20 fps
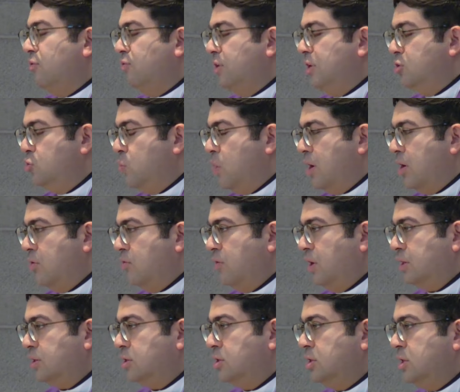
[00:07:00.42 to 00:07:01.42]
each one of
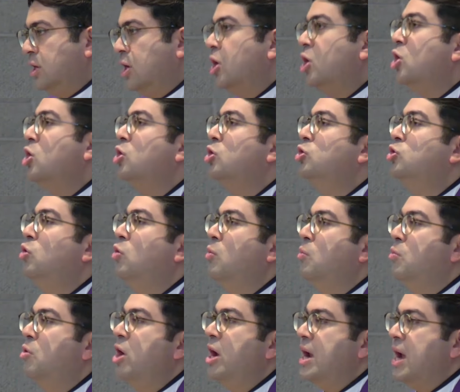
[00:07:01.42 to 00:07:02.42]
us to
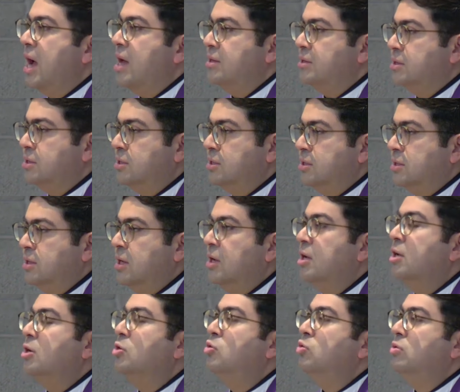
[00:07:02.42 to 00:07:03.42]
bring us
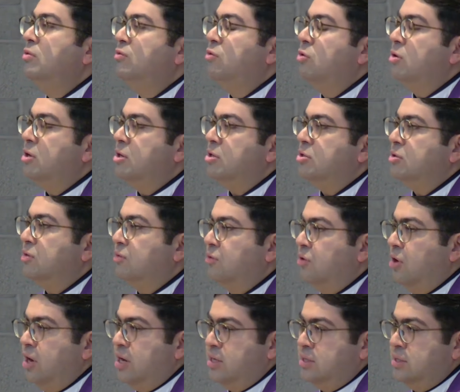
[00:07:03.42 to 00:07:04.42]
to the fullness of
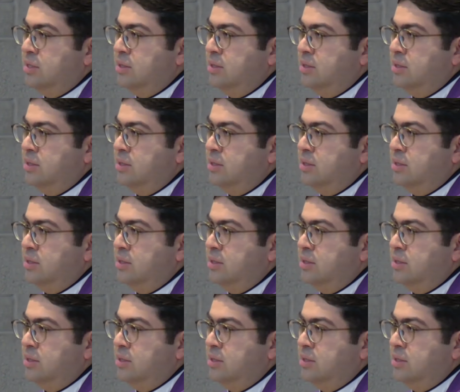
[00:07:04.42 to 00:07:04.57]
grace.